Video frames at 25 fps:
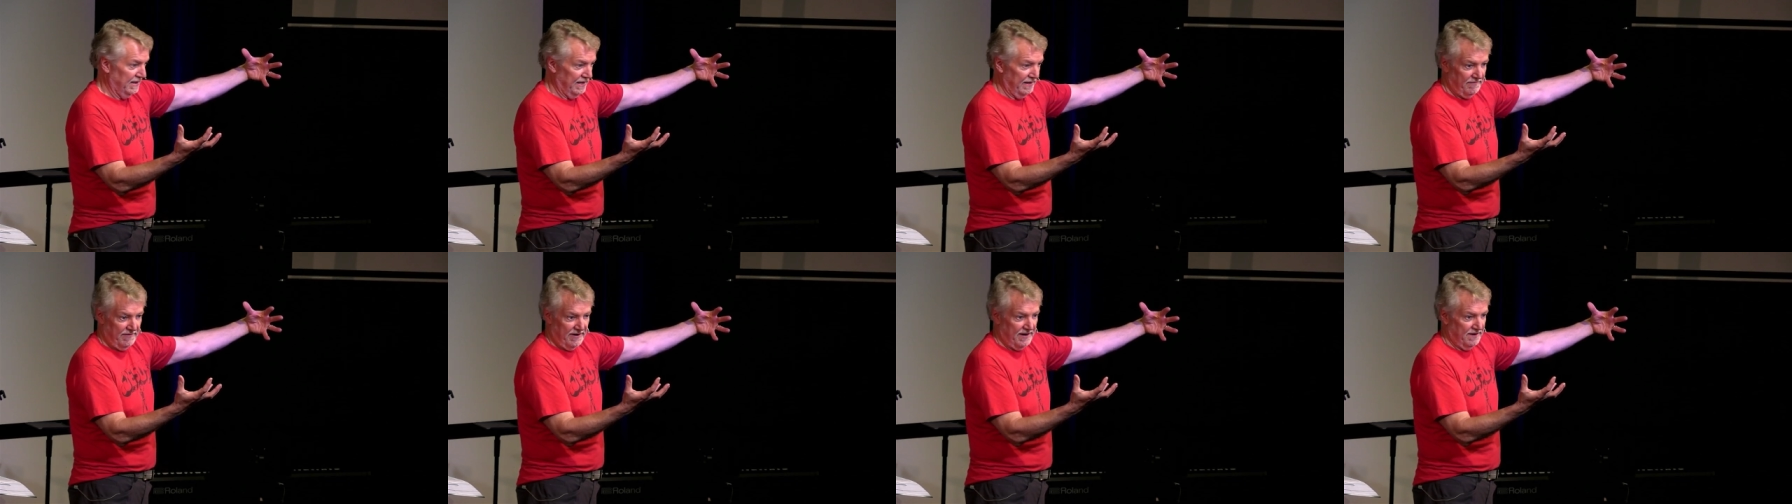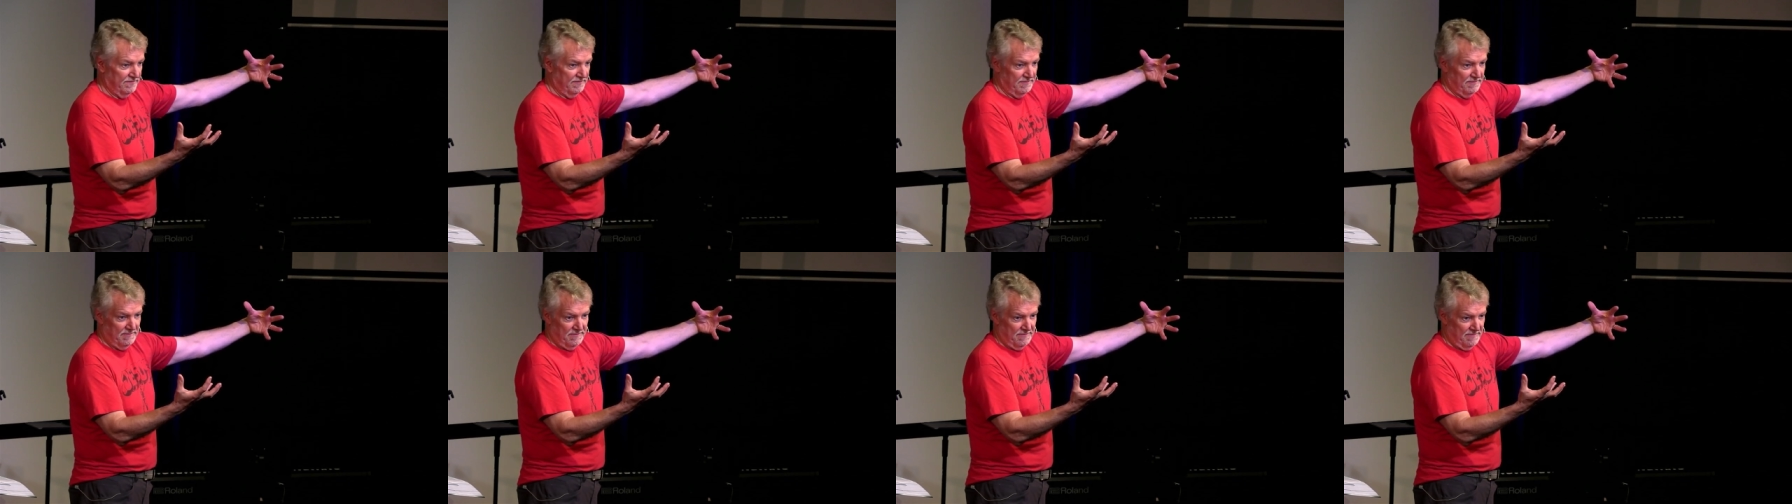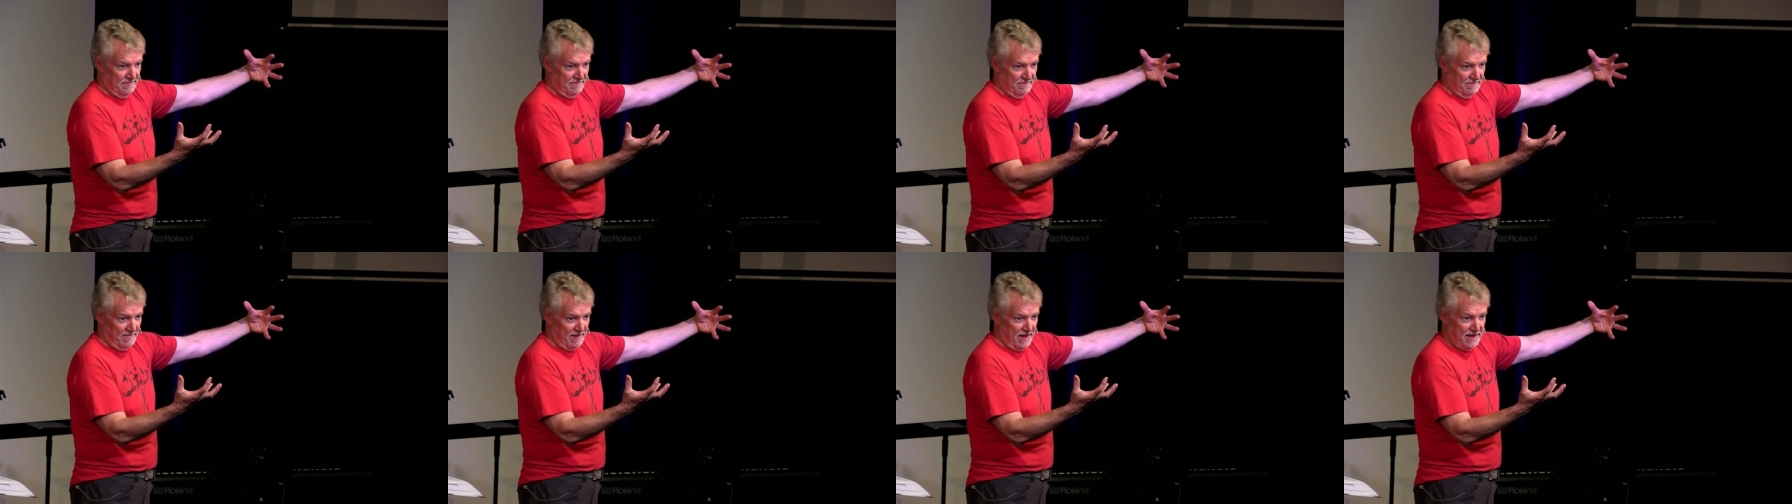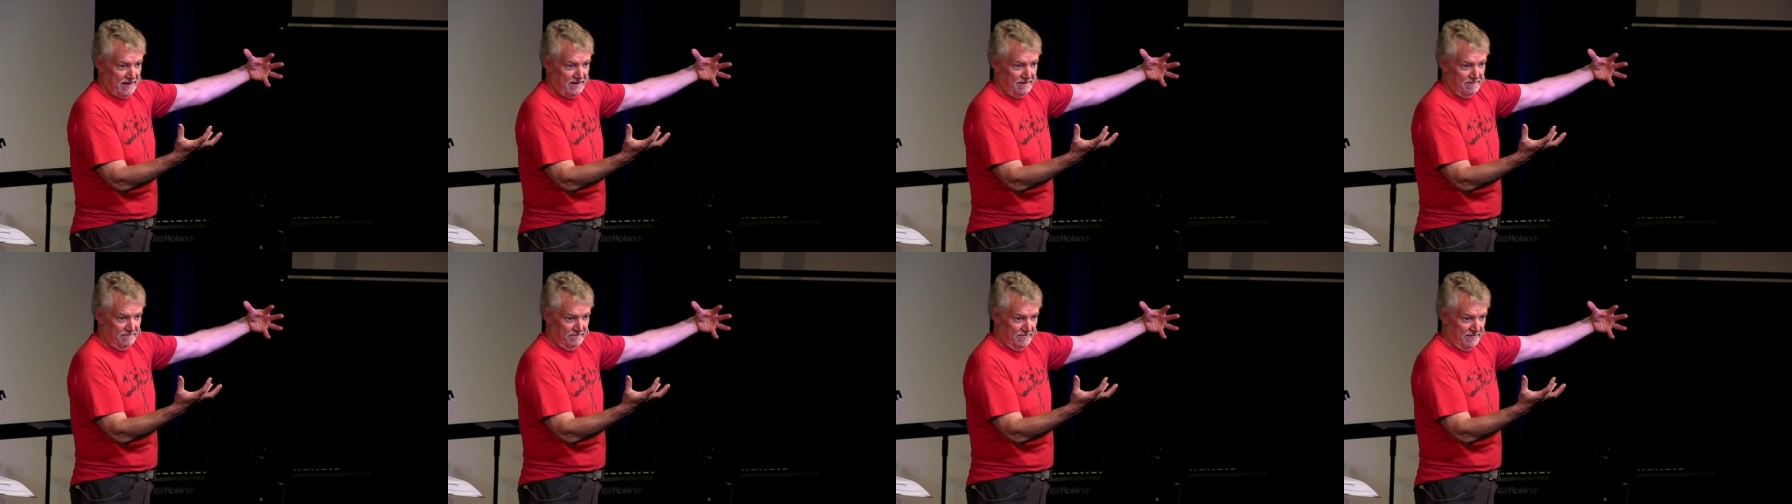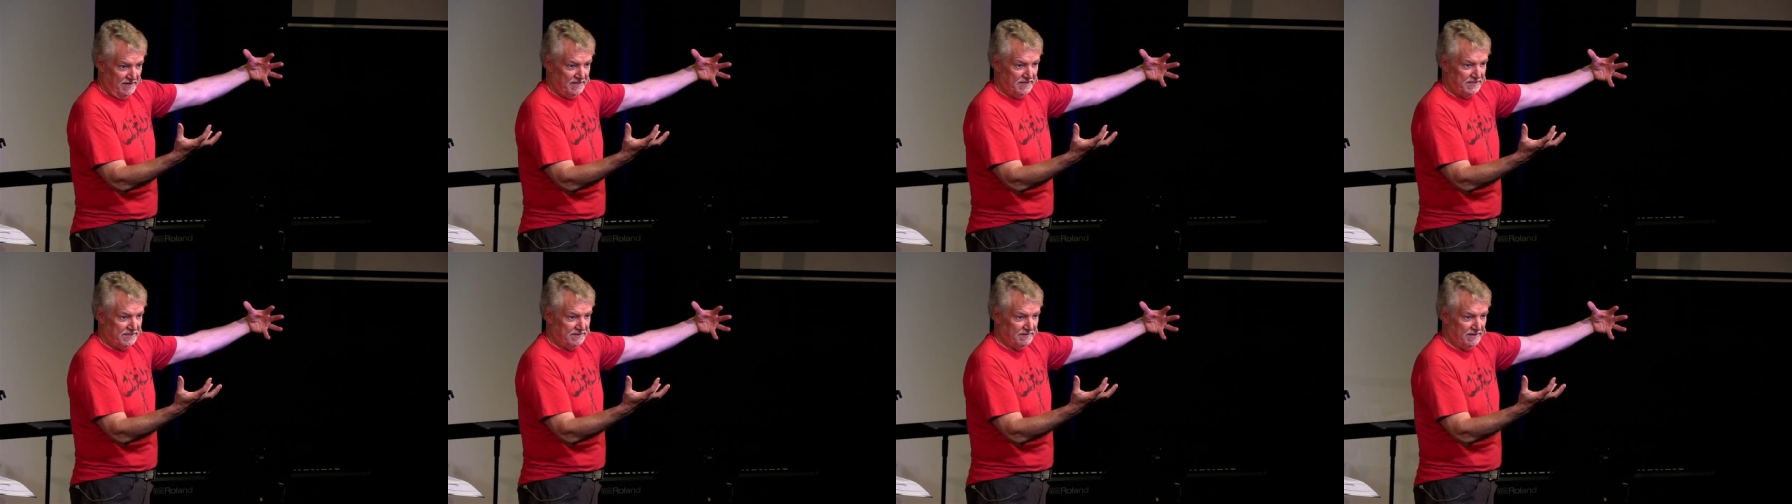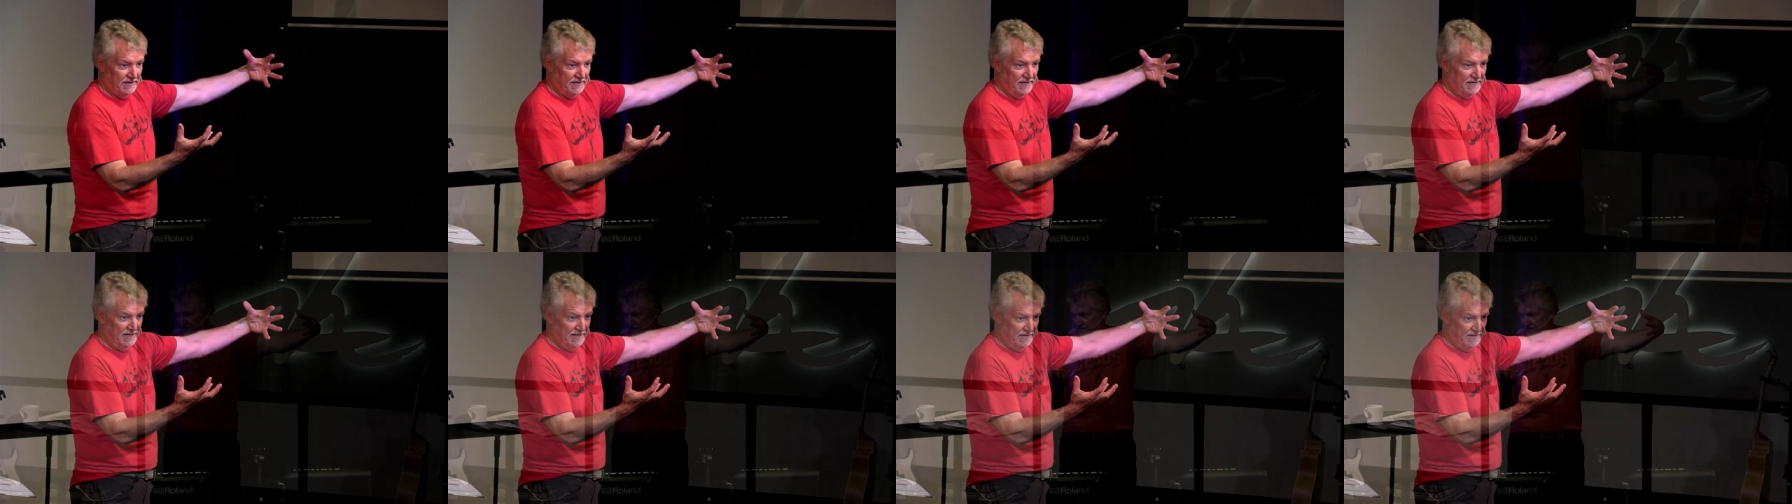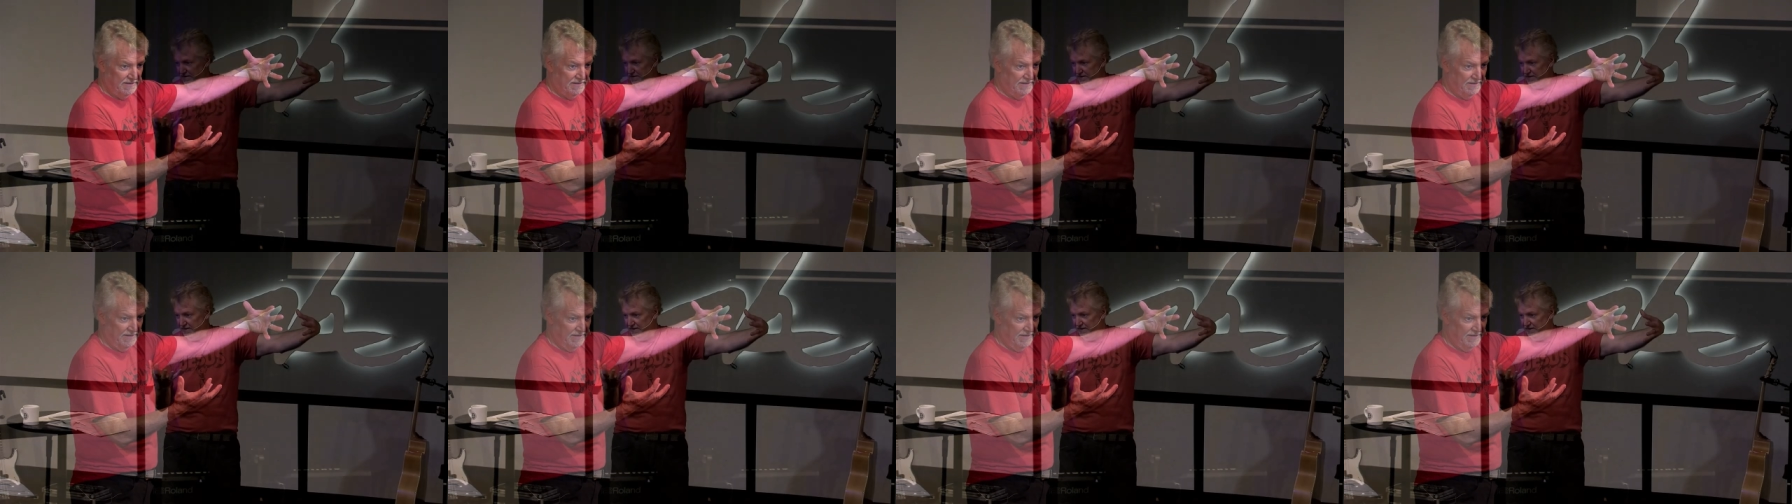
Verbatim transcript: living out my ministry here